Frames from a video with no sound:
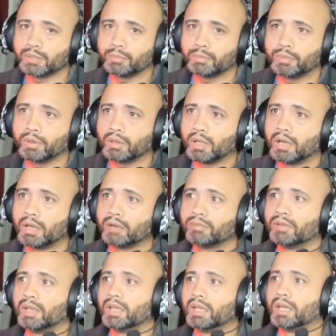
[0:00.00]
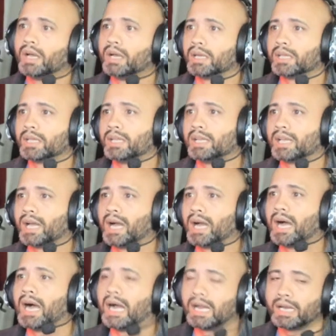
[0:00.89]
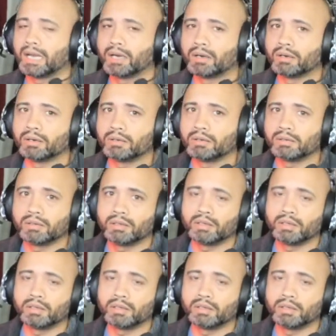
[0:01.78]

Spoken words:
pull off getting a higher